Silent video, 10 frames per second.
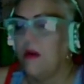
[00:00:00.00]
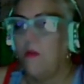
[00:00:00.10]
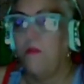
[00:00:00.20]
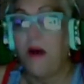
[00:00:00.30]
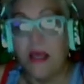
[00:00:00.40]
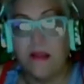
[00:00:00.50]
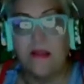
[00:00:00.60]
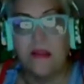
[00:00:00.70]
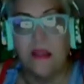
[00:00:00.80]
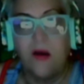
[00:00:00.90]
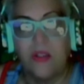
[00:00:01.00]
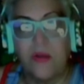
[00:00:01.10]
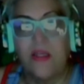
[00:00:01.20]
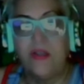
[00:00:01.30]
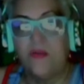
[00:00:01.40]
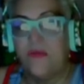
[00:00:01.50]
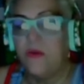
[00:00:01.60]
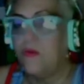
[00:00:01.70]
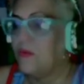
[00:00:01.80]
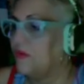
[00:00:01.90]
But they also
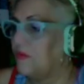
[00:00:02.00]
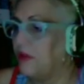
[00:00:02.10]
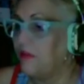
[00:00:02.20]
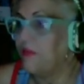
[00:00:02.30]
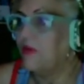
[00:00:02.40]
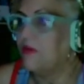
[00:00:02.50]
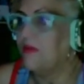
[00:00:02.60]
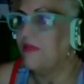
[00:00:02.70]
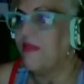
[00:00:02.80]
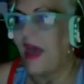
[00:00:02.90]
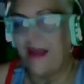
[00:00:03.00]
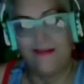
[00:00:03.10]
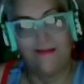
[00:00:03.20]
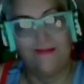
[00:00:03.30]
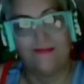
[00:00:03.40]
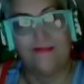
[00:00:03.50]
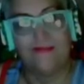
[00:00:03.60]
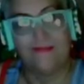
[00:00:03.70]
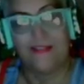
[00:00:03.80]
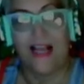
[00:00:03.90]
interview people that,
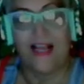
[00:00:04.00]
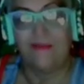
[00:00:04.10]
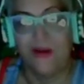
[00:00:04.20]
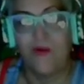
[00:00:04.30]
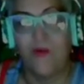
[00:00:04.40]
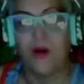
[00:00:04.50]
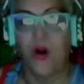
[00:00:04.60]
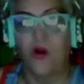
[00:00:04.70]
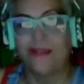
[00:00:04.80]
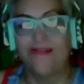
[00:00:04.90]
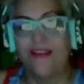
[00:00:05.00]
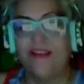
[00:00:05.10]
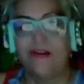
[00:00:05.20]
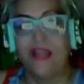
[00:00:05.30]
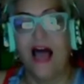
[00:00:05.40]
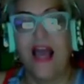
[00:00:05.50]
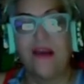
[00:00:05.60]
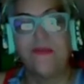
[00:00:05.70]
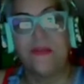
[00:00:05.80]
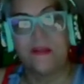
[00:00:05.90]
for lack of a better word, are living their
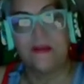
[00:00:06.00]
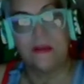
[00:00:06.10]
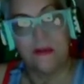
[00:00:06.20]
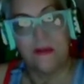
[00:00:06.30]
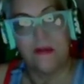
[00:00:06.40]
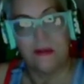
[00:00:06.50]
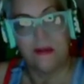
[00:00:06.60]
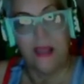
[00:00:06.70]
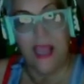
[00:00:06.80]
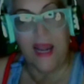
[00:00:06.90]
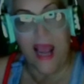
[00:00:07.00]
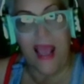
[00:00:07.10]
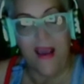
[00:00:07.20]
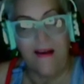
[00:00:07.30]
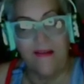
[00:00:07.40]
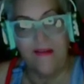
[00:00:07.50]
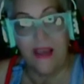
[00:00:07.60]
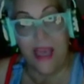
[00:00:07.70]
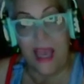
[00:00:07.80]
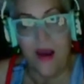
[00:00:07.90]
lives and have
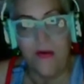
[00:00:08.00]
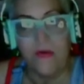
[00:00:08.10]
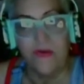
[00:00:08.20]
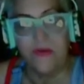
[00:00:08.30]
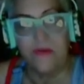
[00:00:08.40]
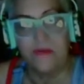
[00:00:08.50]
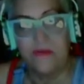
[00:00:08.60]
encounters.